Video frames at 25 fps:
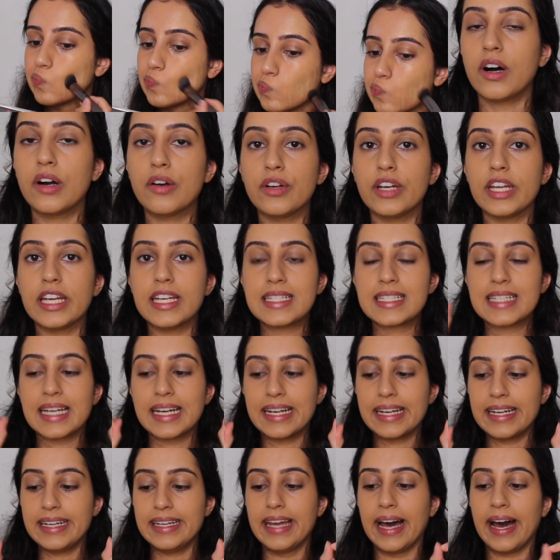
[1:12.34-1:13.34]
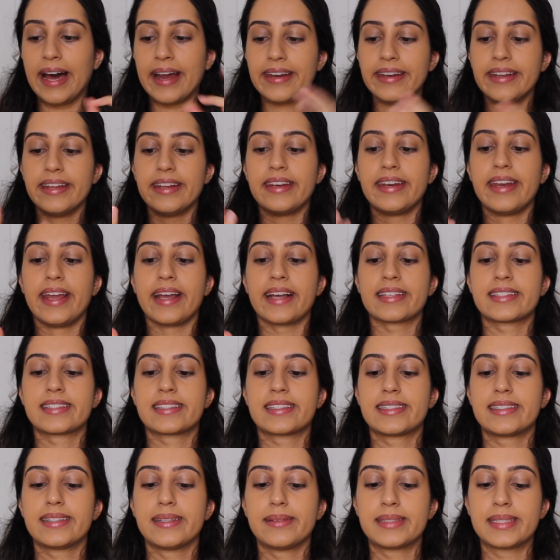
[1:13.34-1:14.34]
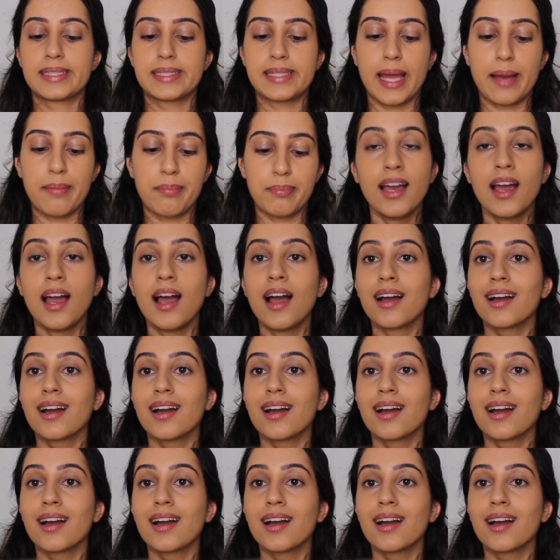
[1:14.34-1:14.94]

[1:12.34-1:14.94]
Foundation done. Next step,